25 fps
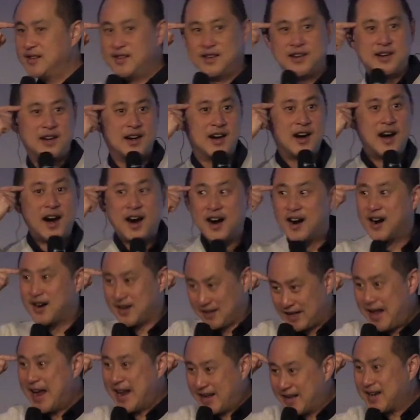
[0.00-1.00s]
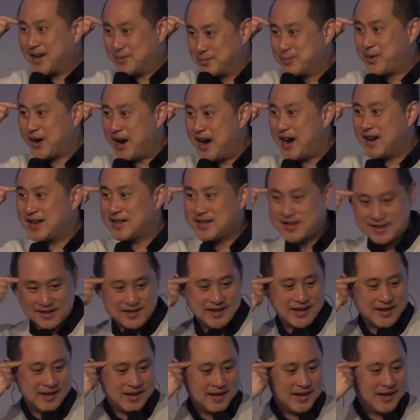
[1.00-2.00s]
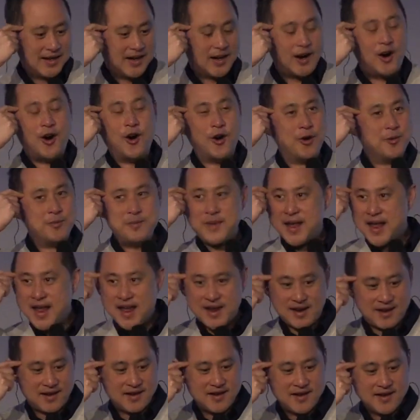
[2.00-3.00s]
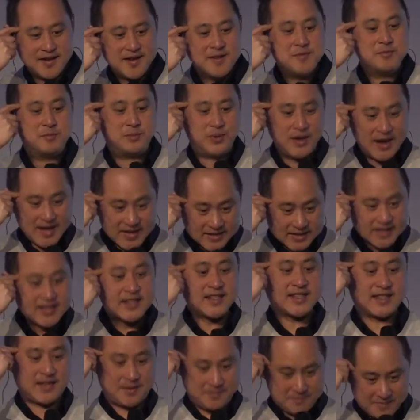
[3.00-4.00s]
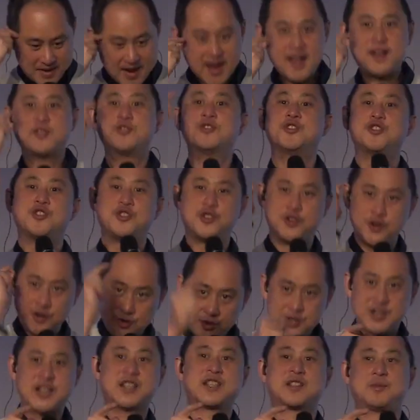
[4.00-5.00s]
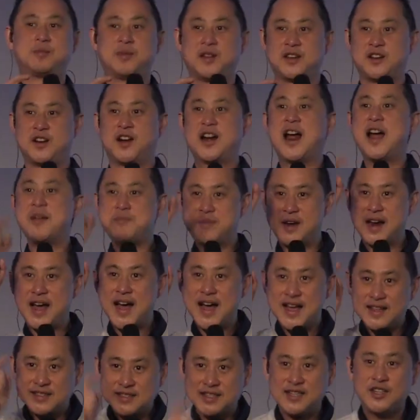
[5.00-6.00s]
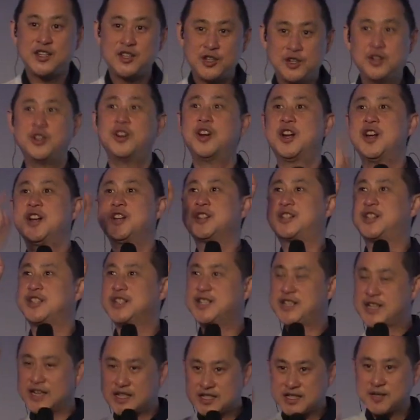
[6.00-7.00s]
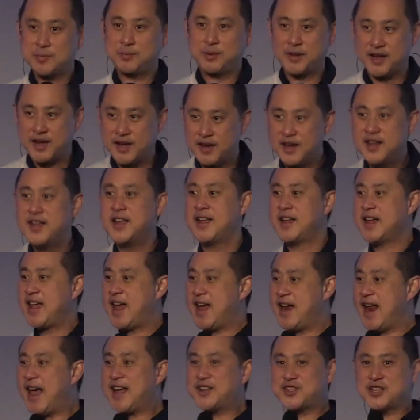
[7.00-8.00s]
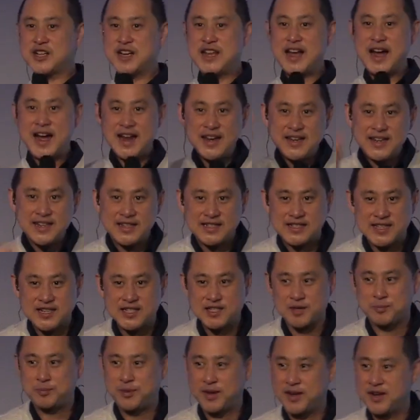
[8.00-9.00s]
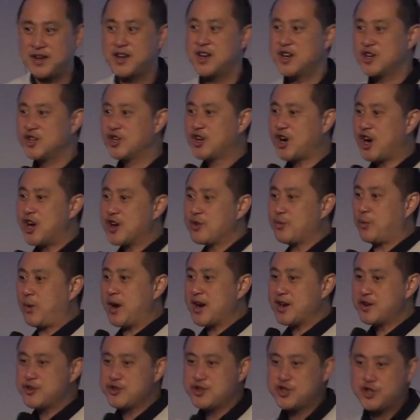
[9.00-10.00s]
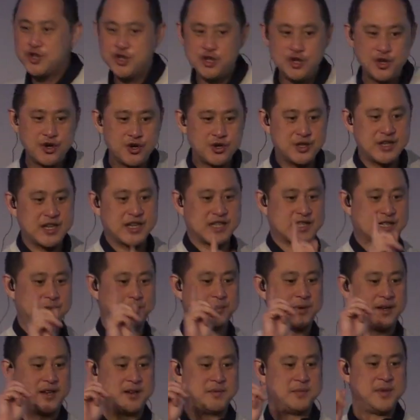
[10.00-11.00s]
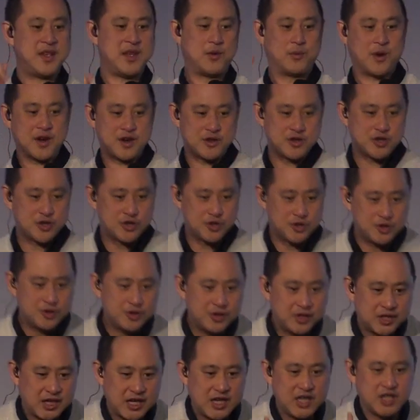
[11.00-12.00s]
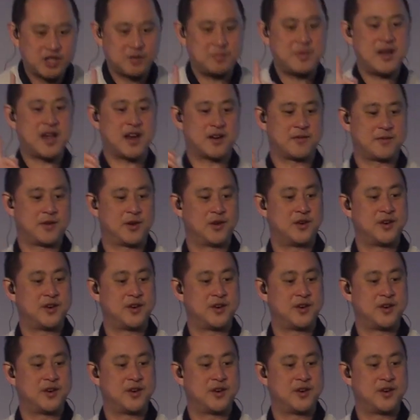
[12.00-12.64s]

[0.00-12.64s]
are like a breath. Oh man, blessed is the man who you discipline, God. I've been asking you to discipline, and actually I need discipline. God, why don't you discipline me? Why don't you teach me out of the law,